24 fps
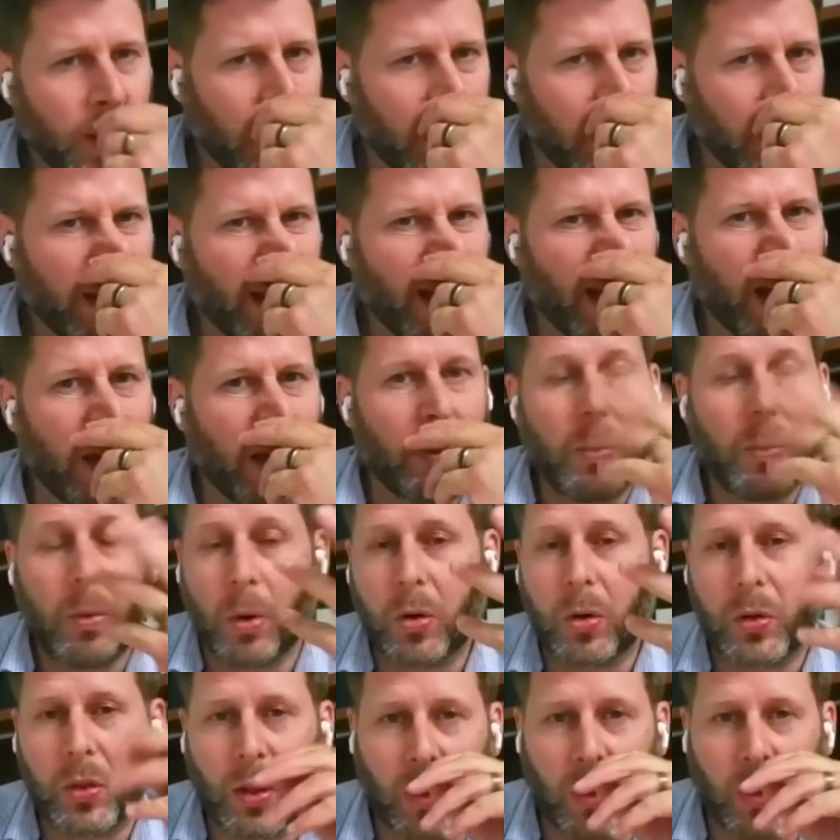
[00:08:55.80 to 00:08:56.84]
We work
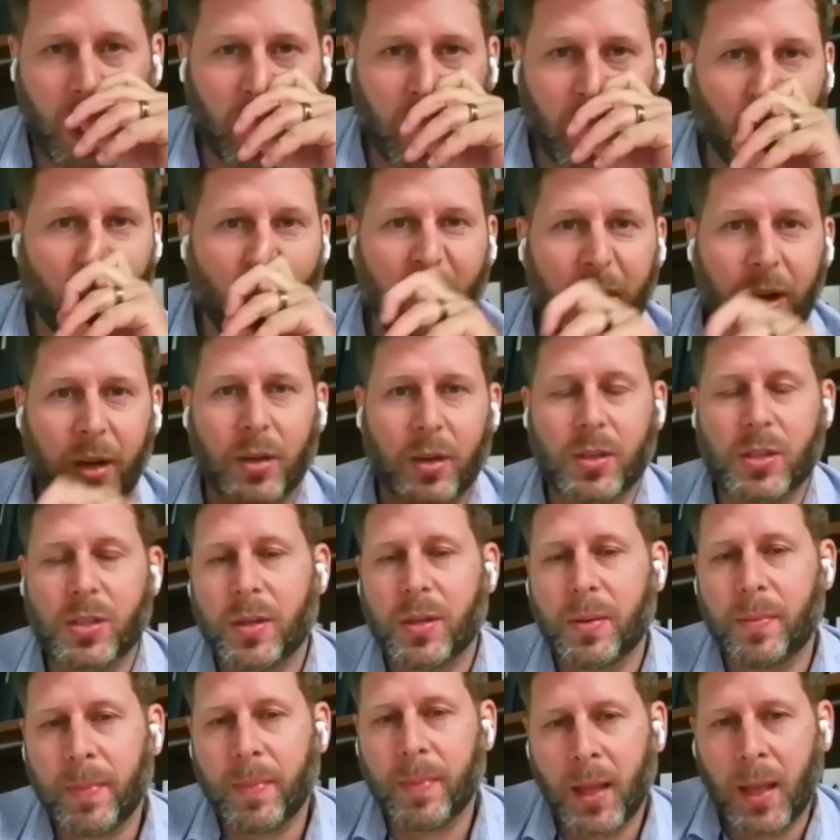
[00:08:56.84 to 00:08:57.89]
with a lot of lawyers,
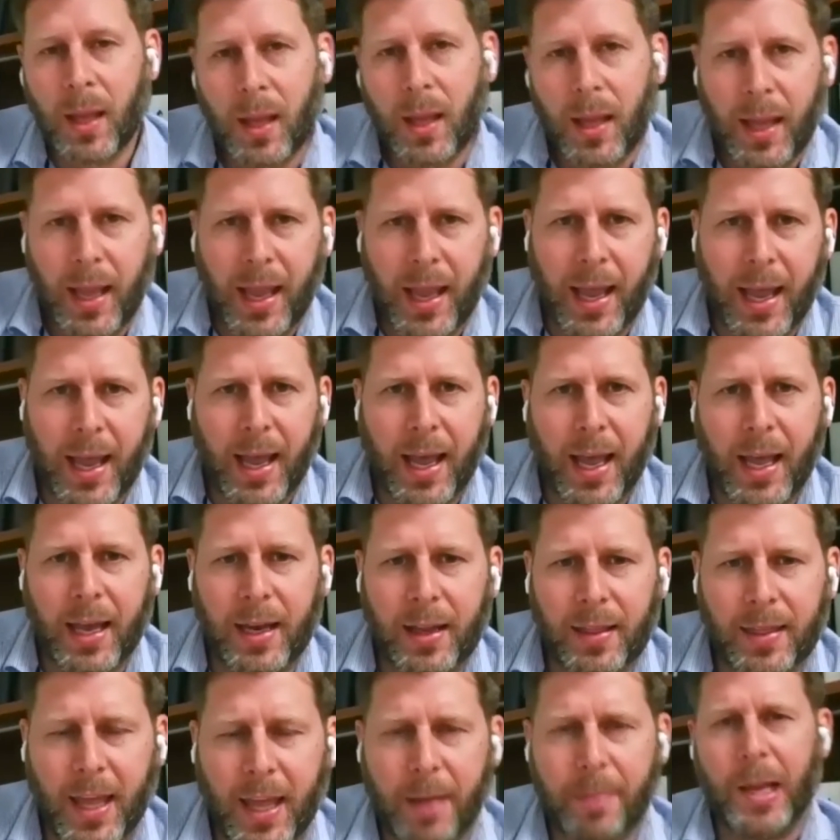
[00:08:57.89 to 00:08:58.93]
and
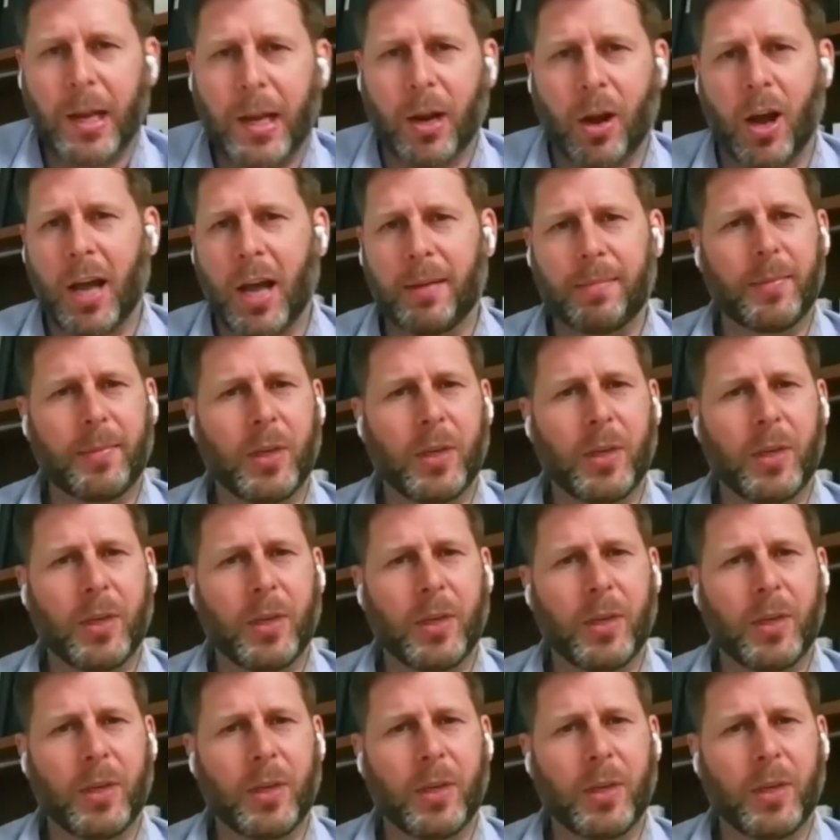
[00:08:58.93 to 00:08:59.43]
they may not,